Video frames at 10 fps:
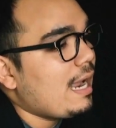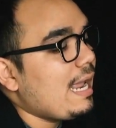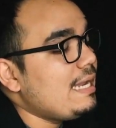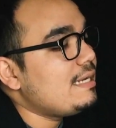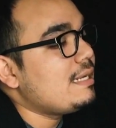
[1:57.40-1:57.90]

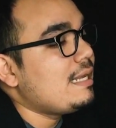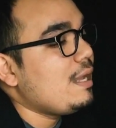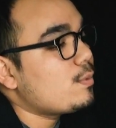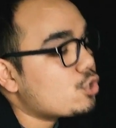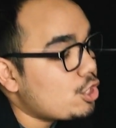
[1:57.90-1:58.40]
and it
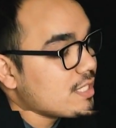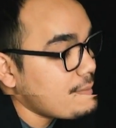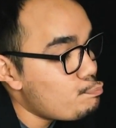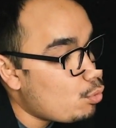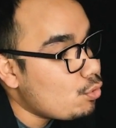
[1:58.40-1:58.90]
was called
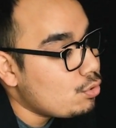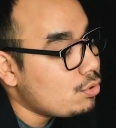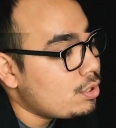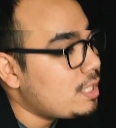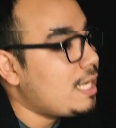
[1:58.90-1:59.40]
Deadpool,
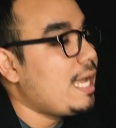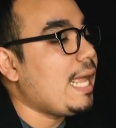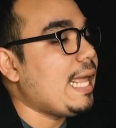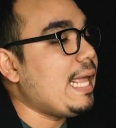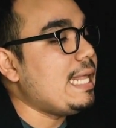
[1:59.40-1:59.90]

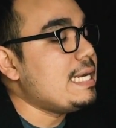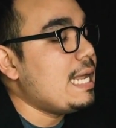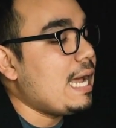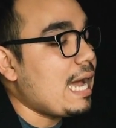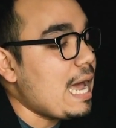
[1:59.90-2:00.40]
and
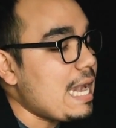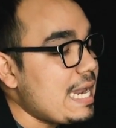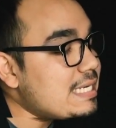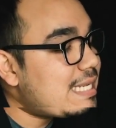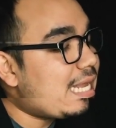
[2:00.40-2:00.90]

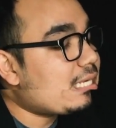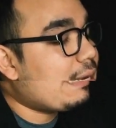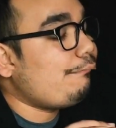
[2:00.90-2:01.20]
let's get the